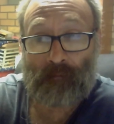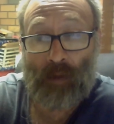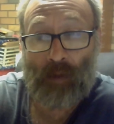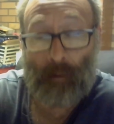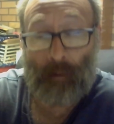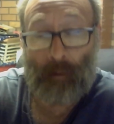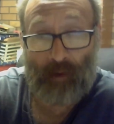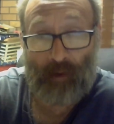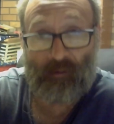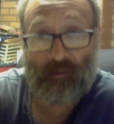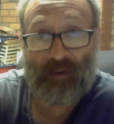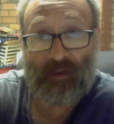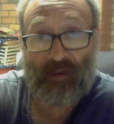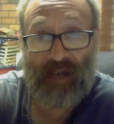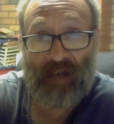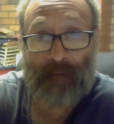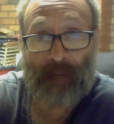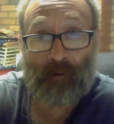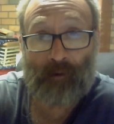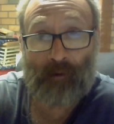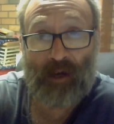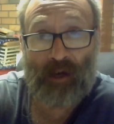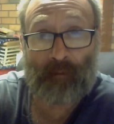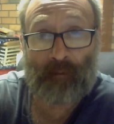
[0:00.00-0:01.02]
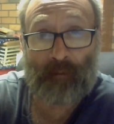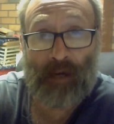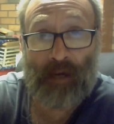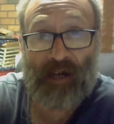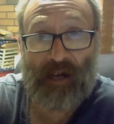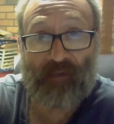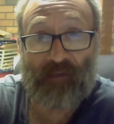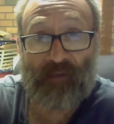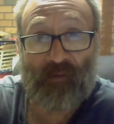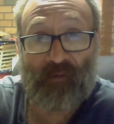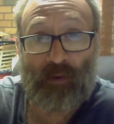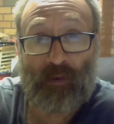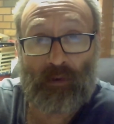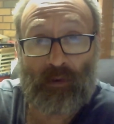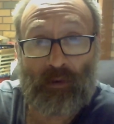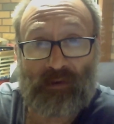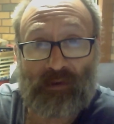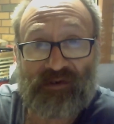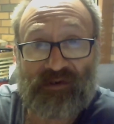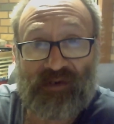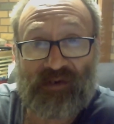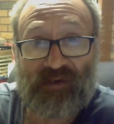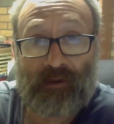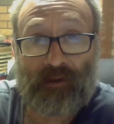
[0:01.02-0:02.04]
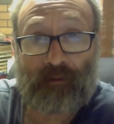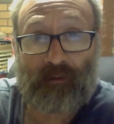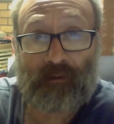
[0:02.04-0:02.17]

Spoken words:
I'm going to run the upgrade path first.